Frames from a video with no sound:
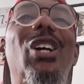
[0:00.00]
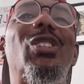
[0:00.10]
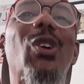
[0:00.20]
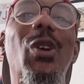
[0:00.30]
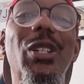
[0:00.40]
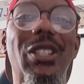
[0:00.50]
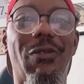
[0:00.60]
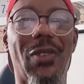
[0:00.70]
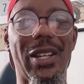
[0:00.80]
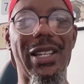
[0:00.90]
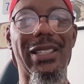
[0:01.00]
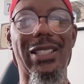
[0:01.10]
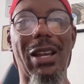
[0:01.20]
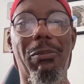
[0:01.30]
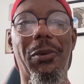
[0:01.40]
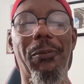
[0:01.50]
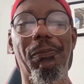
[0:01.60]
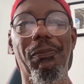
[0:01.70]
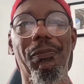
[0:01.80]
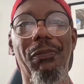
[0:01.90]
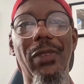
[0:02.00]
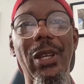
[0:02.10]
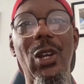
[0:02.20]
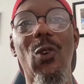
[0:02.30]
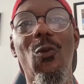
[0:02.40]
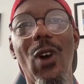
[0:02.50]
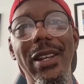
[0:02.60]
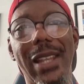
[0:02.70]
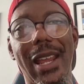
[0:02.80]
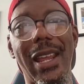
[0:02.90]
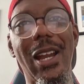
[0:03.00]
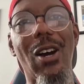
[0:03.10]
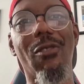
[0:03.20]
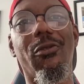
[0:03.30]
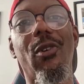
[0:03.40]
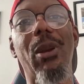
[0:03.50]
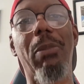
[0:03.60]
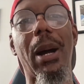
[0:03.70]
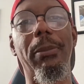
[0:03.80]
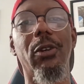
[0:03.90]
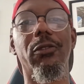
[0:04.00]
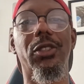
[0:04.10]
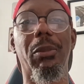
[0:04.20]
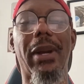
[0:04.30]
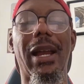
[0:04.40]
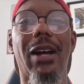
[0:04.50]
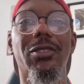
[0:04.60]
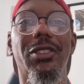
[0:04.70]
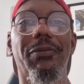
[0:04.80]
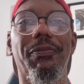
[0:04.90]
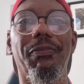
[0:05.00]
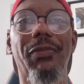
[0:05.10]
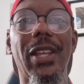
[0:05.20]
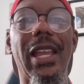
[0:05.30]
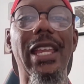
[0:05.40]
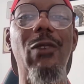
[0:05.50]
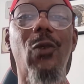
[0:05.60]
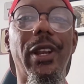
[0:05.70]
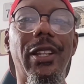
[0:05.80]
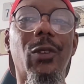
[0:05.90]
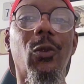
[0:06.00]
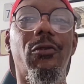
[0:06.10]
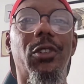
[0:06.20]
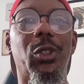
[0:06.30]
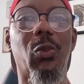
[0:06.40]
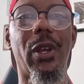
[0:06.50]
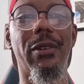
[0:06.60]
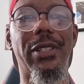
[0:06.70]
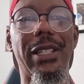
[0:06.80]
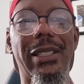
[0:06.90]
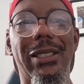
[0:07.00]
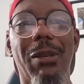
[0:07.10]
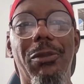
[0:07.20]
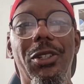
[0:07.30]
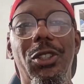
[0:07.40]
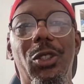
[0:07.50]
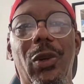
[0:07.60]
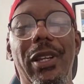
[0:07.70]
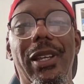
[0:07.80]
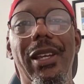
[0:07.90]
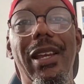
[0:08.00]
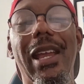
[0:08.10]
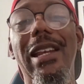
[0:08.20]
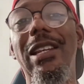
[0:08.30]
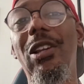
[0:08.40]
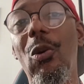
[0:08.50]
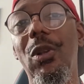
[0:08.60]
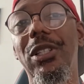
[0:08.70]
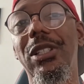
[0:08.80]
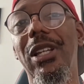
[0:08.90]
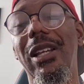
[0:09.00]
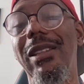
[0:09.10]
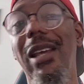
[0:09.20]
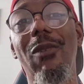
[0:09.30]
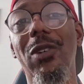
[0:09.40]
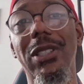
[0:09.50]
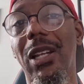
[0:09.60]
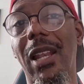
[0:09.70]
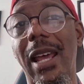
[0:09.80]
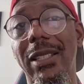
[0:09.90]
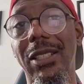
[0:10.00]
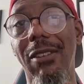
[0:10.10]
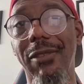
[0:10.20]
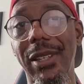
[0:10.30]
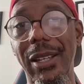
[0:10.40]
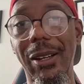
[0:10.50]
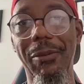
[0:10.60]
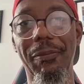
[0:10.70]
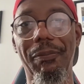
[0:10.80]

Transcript: So here's a funny example. One day, a friend popped over to my house. He went in the refrigerator to get something to drink, and he noticed that it wasn't a lot of stuff in there.